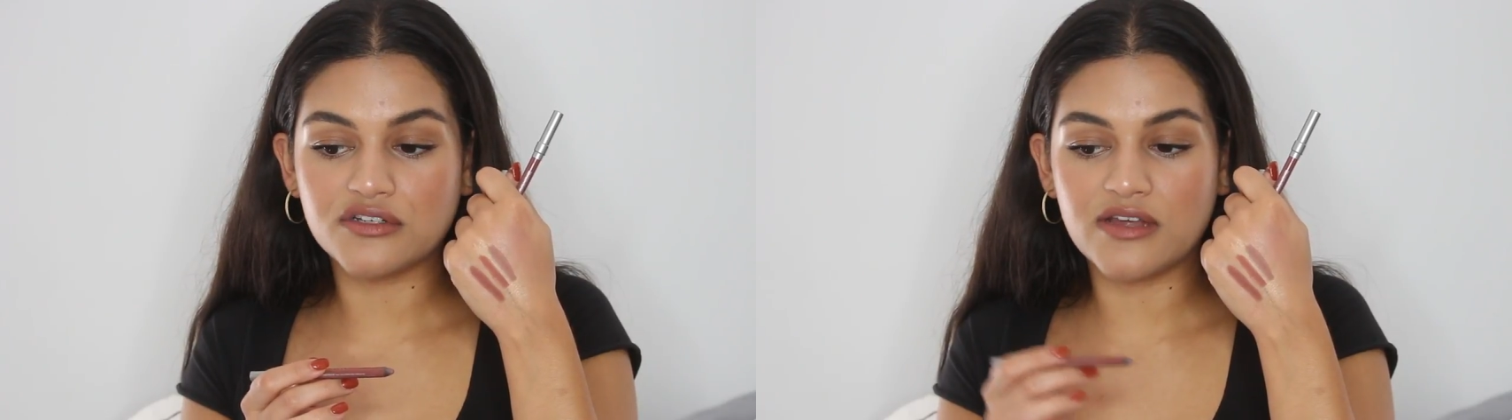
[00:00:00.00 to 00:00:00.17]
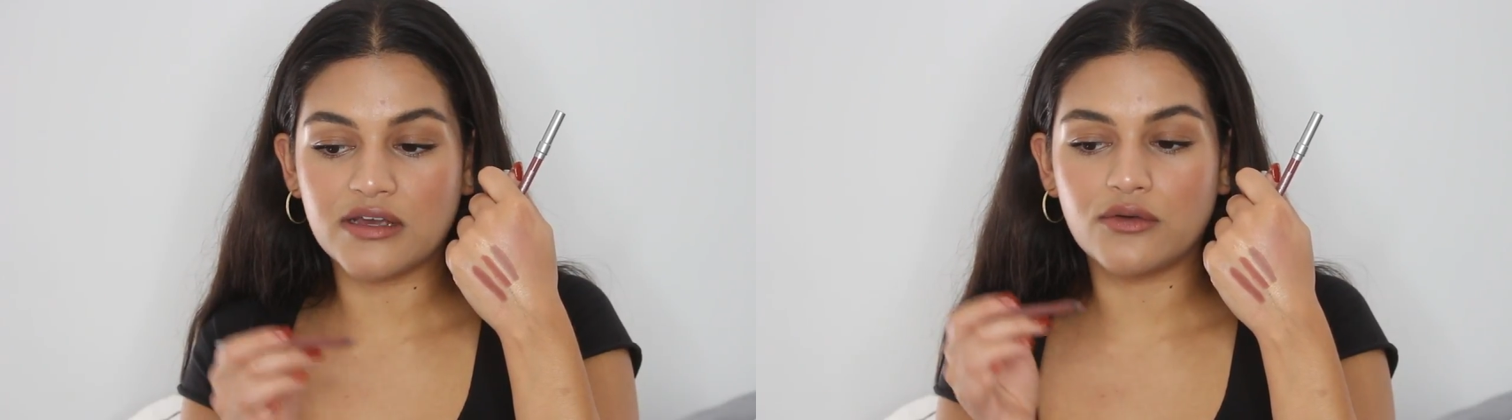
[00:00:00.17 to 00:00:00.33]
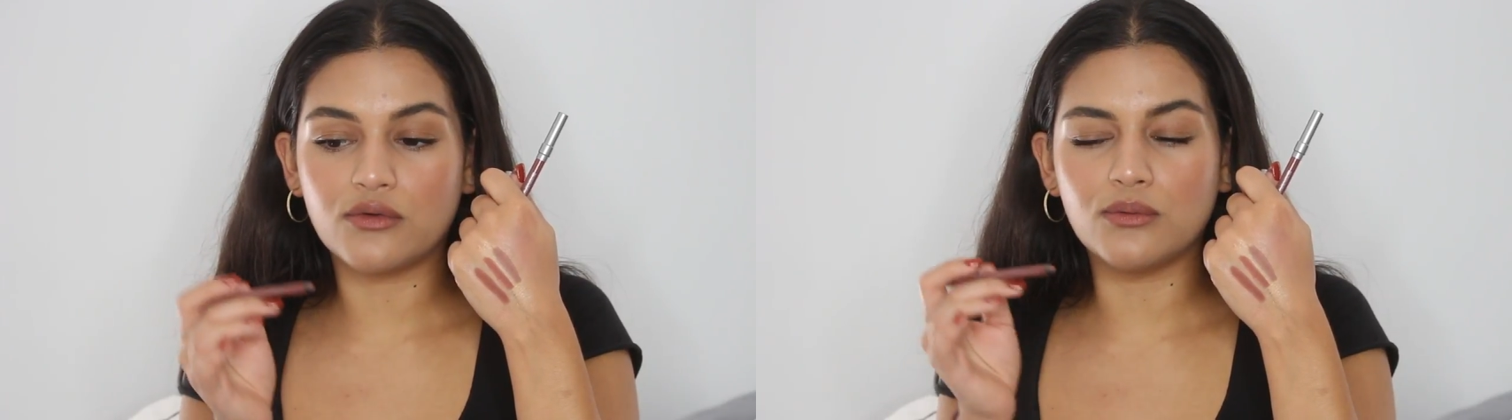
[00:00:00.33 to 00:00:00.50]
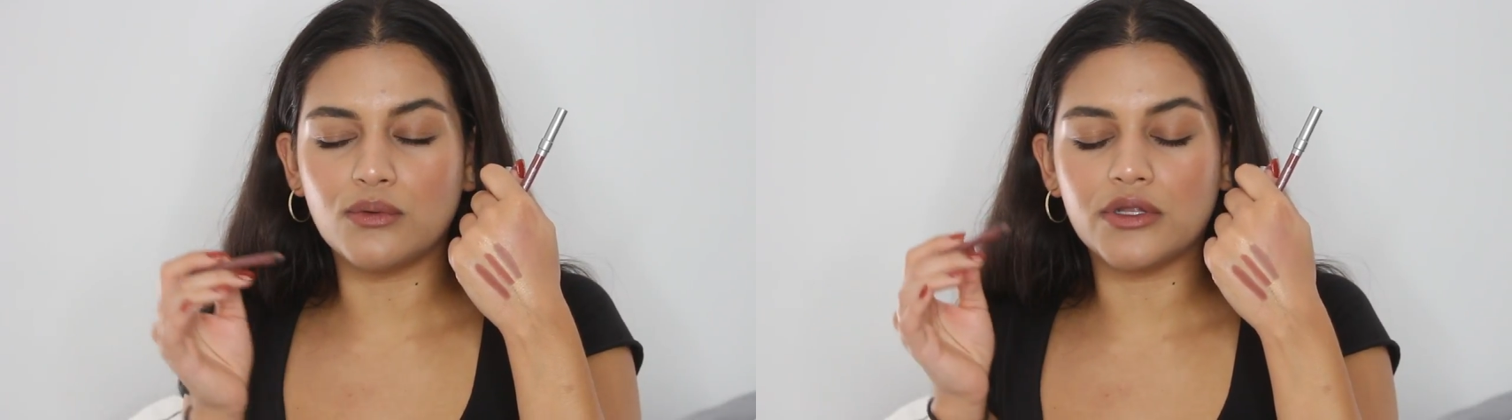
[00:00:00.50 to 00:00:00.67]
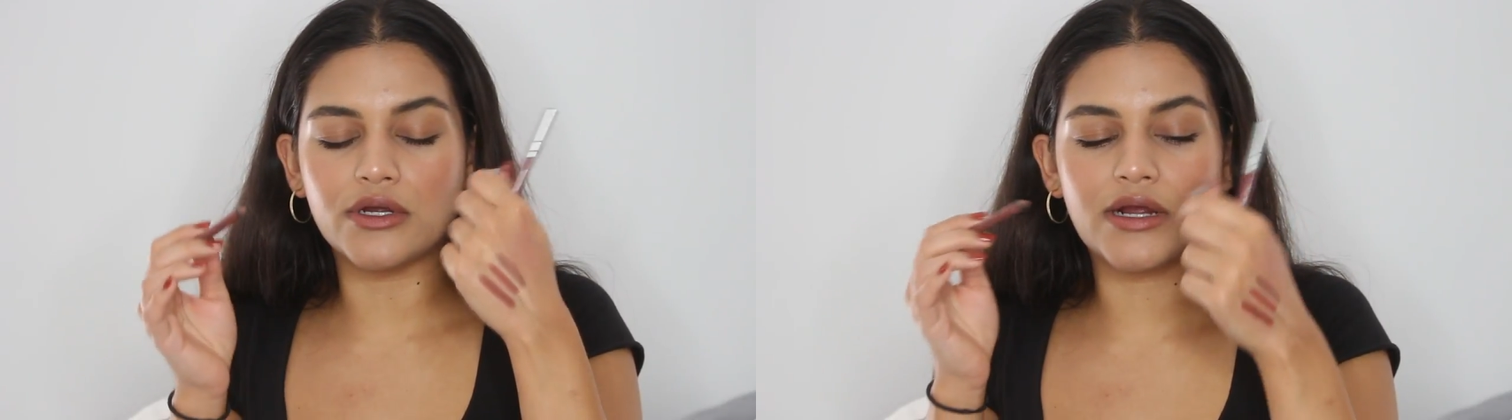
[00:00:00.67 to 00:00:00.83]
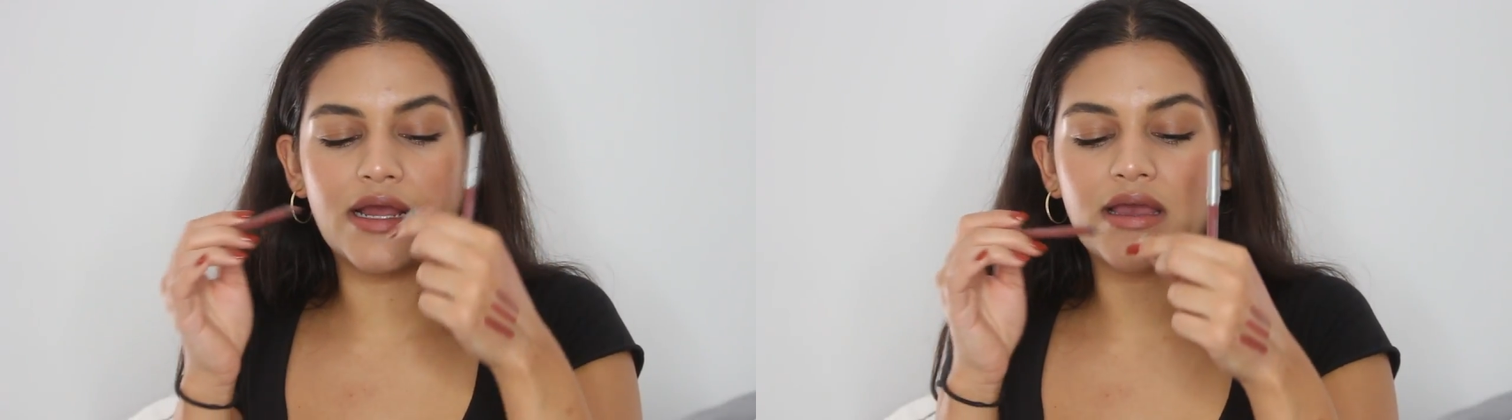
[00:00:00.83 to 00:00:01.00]
just like
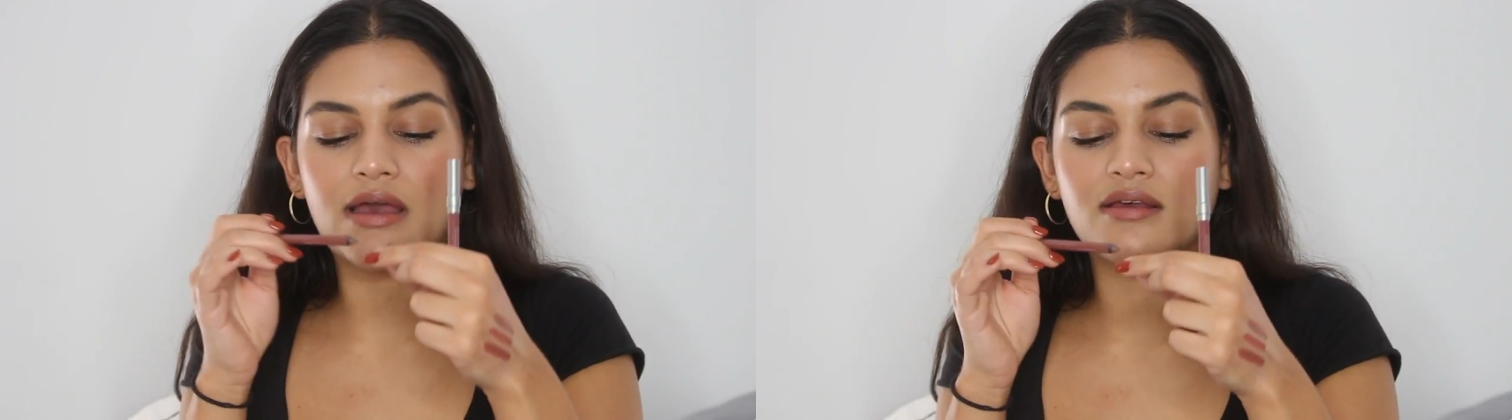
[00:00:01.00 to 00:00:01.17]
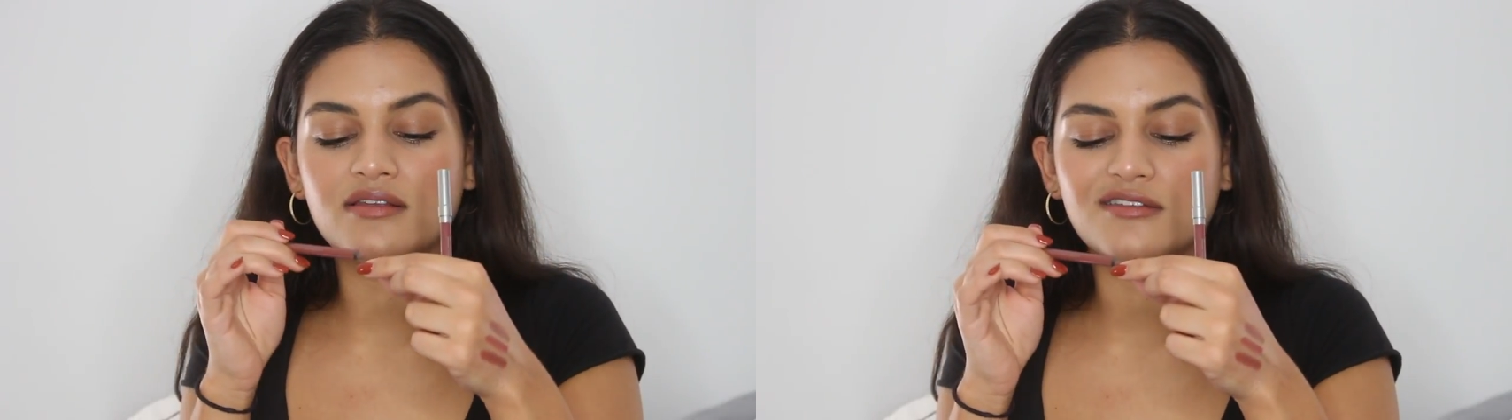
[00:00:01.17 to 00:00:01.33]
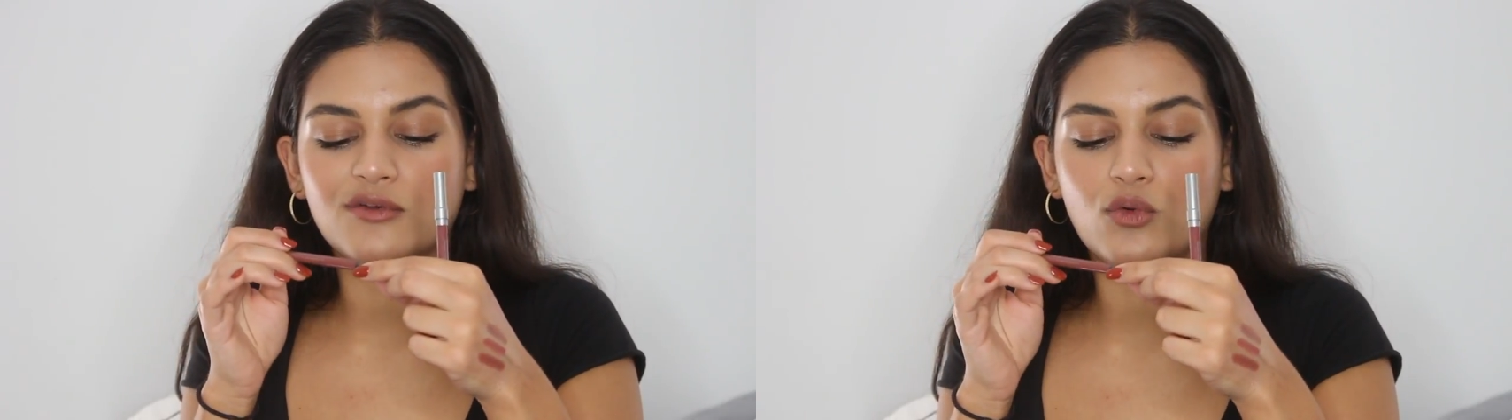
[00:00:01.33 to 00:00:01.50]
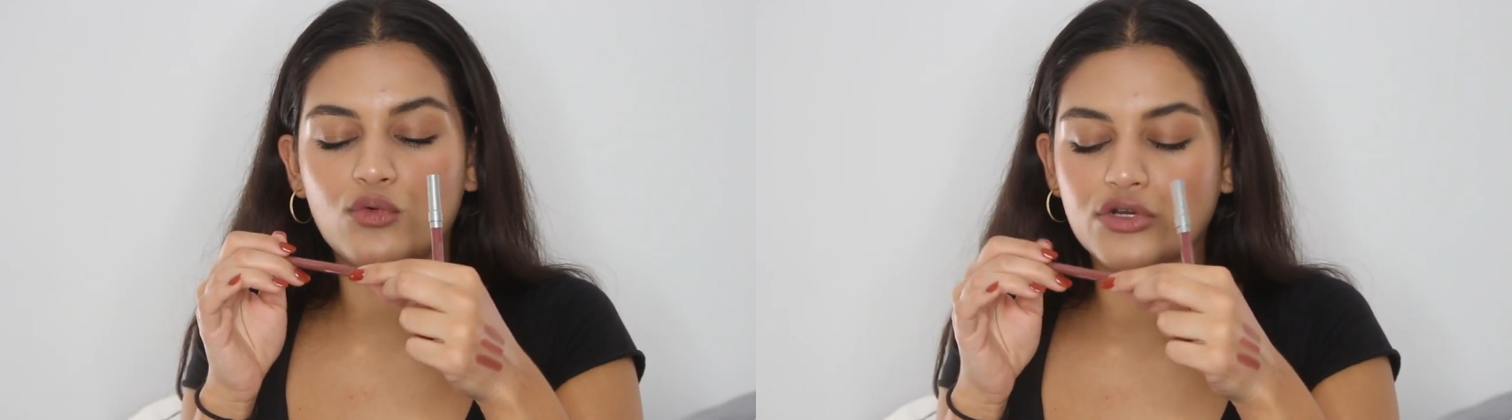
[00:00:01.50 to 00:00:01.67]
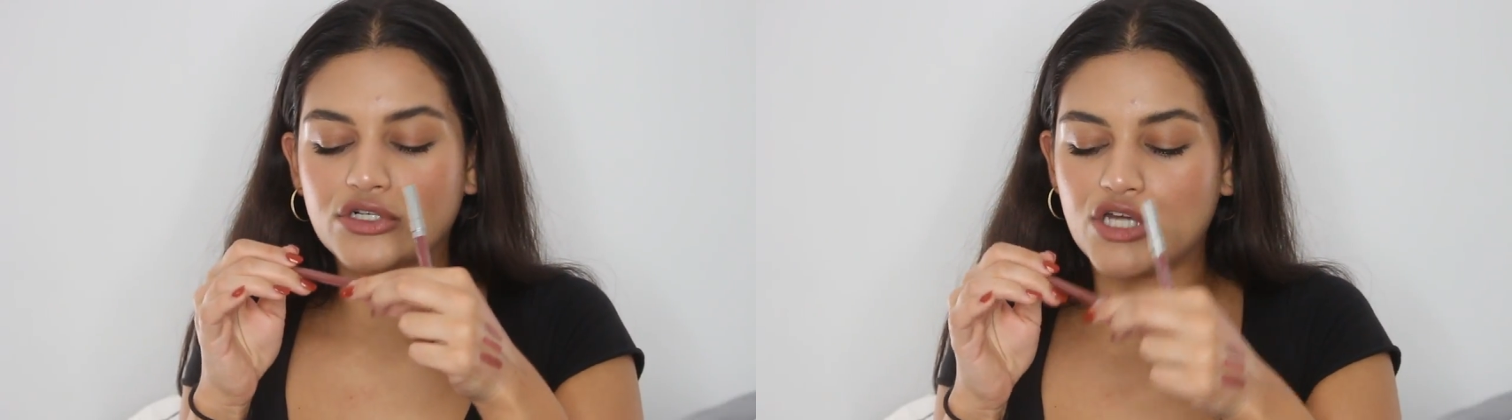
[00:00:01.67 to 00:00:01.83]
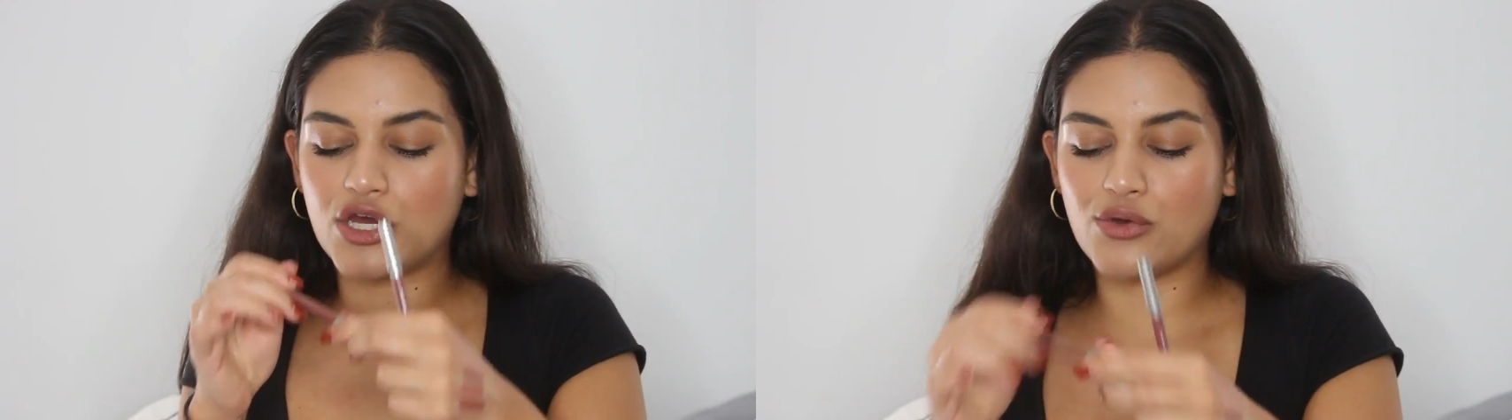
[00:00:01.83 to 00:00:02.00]
cooler, I guess,
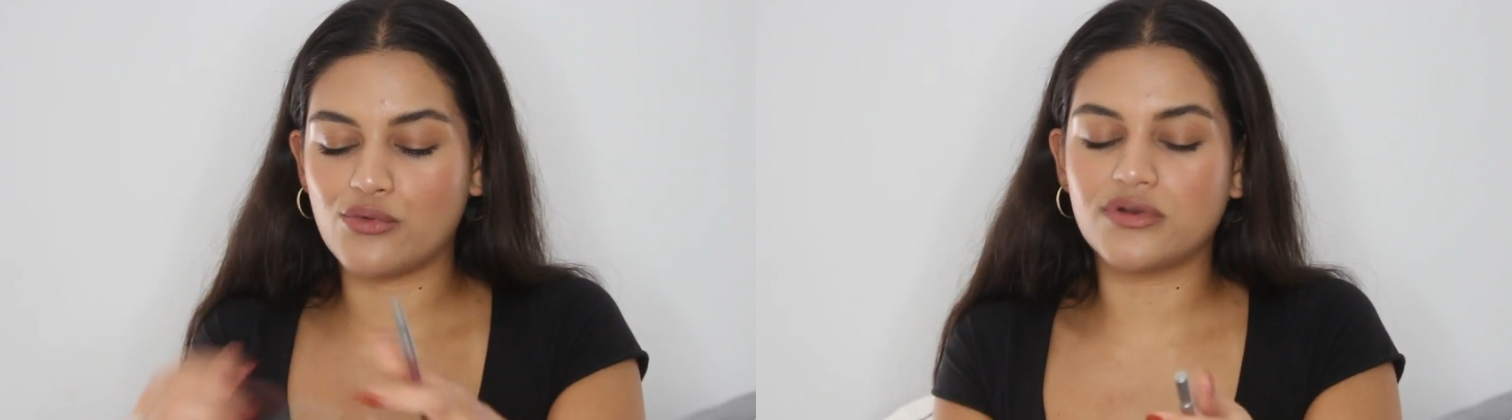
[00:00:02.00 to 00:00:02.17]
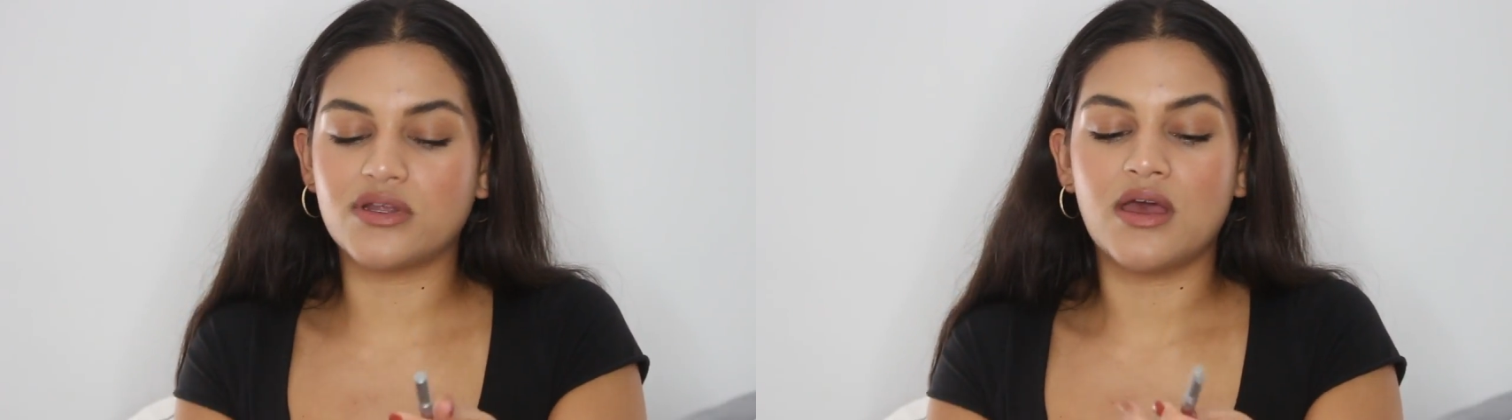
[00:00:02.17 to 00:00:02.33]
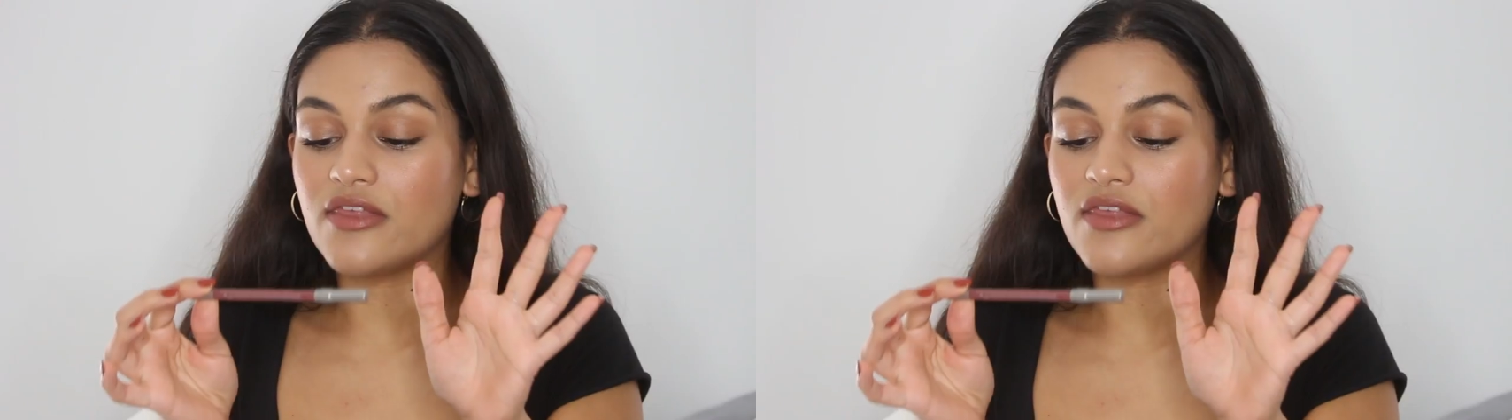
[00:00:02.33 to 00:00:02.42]
cooler toned.